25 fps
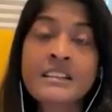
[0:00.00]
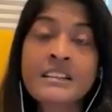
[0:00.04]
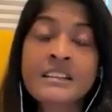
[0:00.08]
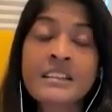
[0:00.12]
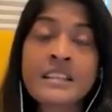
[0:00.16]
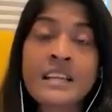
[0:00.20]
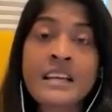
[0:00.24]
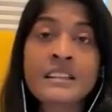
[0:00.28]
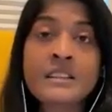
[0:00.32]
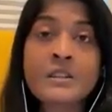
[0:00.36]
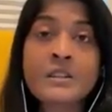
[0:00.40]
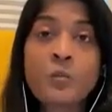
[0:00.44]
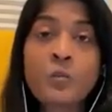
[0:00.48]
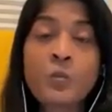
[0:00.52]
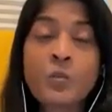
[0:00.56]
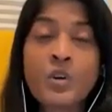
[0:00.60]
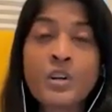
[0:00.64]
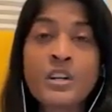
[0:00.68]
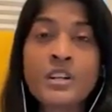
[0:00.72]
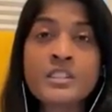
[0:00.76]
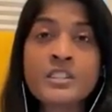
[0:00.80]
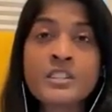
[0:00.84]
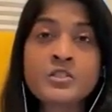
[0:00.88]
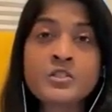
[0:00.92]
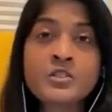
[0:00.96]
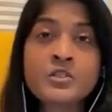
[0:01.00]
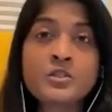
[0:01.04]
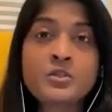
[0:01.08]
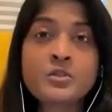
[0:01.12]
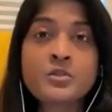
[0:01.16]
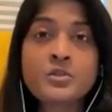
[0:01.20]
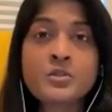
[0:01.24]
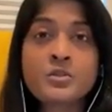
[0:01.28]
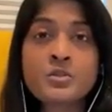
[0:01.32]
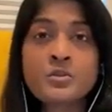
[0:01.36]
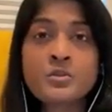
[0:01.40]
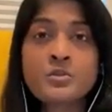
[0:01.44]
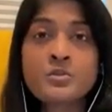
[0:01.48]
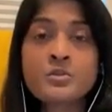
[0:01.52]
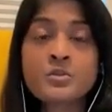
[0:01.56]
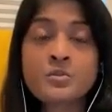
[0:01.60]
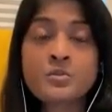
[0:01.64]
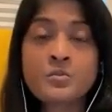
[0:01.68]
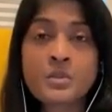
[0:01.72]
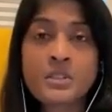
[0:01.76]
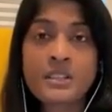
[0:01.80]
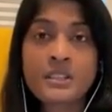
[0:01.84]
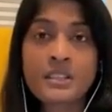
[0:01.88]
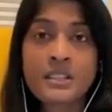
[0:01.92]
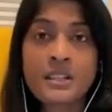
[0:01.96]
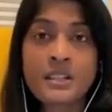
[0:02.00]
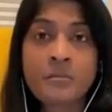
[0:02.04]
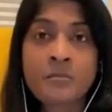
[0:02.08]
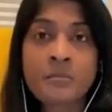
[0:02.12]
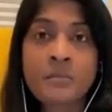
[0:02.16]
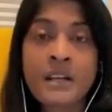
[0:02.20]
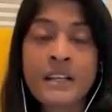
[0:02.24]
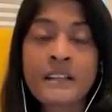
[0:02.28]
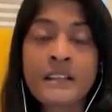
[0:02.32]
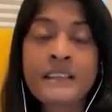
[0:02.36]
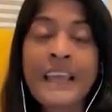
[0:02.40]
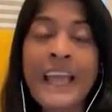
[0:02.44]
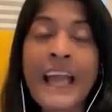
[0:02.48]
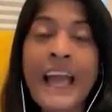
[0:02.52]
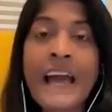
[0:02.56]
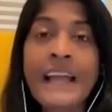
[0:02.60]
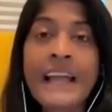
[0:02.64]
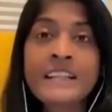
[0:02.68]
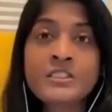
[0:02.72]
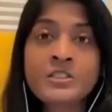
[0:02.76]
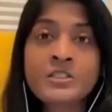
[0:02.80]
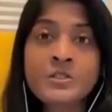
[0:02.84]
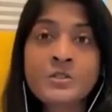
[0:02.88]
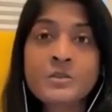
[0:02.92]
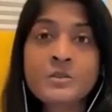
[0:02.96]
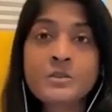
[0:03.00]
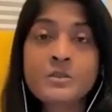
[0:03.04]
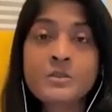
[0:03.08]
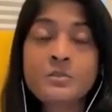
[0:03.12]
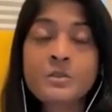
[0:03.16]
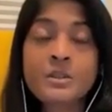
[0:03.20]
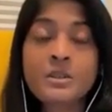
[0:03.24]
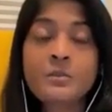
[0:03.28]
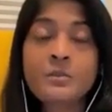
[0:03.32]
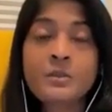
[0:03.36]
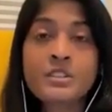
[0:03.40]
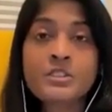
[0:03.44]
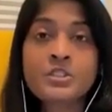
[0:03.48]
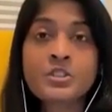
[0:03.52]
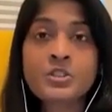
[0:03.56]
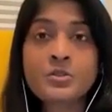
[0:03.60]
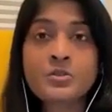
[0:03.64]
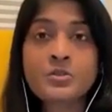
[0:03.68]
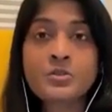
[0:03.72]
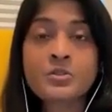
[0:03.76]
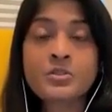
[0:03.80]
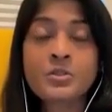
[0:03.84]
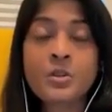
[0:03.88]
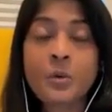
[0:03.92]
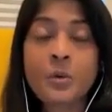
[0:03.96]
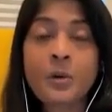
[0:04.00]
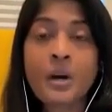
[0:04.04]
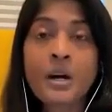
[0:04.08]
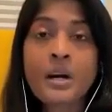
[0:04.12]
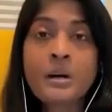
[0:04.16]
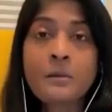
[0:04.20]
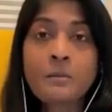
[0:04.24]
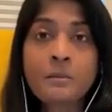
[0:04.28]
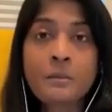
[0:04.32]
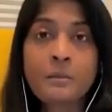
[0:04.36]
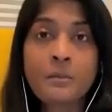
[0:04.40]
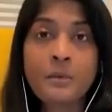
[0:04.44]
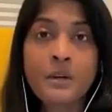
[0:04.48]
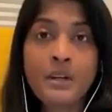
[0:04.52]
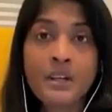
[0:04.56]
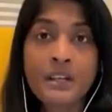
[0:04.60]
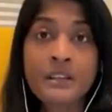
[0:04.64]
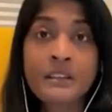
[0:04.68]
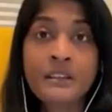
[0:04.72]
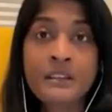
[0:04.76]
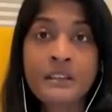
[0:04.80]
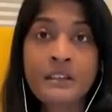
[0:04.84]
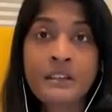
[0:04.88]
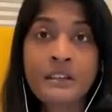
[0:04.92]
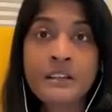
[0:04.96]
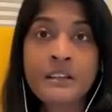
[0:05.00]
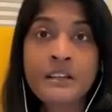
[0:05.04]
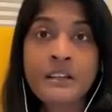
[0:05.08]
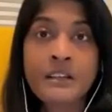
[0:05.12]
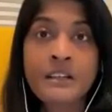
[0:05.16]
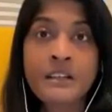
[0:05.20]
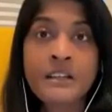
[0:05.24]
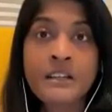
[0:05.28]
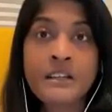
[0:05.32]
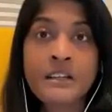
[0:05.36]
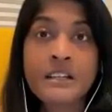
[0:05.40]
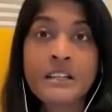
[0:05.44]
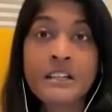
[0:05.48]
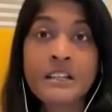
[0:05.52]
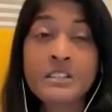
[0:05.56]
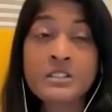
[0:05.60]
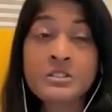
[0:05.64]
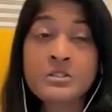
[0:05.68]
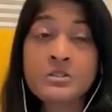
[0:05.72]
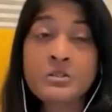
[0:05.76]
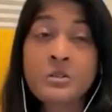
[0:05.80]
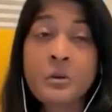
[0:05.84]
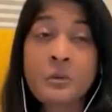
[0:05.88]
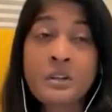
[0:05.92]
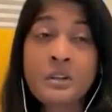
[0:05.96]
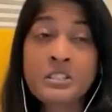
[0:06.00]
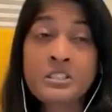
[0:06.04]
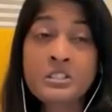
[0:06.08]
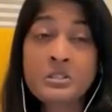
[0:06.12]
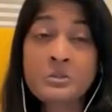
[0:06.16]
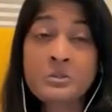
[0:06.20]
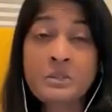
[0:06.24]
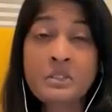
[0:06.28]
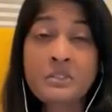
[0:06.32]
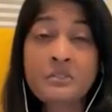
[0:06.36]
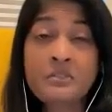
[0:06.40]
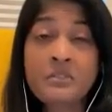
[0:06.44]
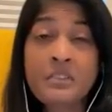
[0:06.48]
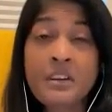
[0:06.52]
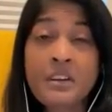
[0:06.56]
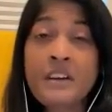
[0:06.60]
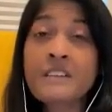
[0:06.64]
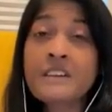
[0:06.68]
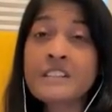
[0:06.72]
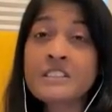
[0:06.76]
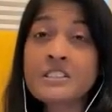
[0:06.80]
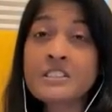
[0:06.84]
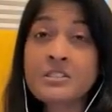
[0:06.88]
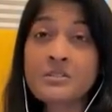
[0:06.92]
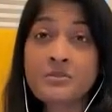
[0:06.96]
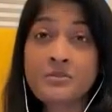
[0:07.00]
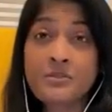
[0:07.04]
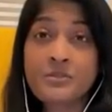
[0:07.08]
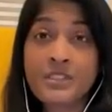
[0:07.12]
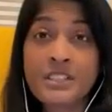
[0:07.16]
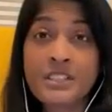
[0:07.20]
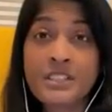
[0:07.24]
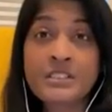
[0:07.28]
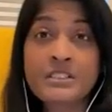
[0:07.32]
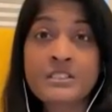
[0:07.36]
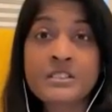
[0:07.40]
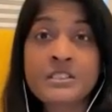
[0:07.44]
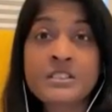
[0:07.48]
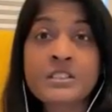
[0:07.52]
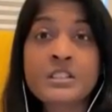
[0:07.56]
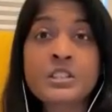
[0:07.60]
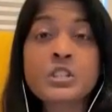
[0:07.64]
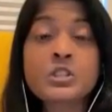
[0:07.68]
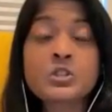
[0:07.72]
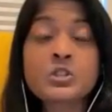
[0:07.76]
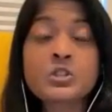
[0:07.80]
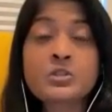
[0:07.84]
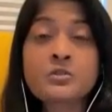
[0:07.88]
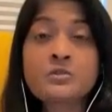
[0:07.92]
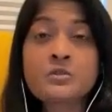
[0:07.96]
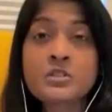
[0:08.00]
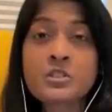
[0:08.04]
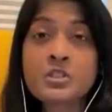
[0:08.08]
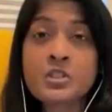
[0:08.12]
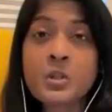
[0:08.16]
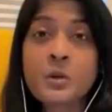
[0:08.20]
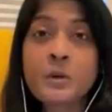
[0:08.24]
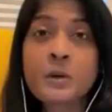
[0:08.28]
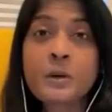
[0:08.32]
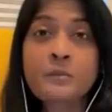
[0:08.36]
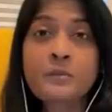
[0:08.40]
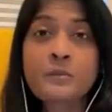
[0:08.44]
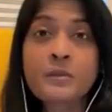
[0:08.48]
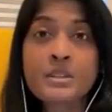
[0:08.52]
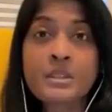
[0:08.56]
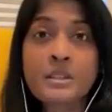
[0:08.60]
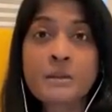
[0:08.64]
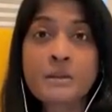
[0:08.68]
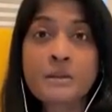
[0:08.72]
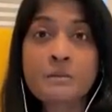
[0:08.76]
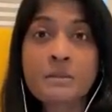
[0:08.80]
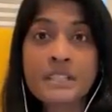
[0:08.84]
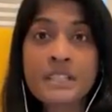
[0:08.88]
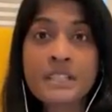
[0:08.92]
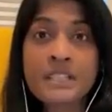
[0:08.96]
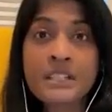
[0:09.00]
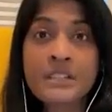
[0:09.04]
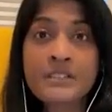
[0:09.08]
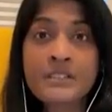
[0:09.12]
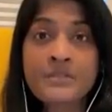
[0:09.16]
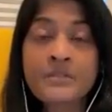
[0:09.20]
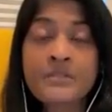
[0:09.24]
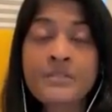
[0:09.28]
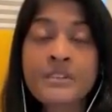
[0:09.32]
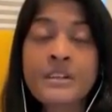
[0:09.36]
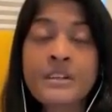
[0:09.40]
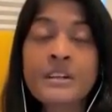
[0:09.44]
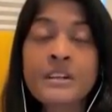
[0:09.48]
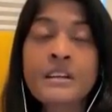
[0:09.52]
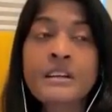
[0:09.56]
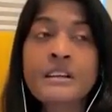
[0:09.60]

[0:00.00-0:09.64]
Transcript: then the words you use with them and the attitude with which you show up with is going to be very different to if you show up with the belief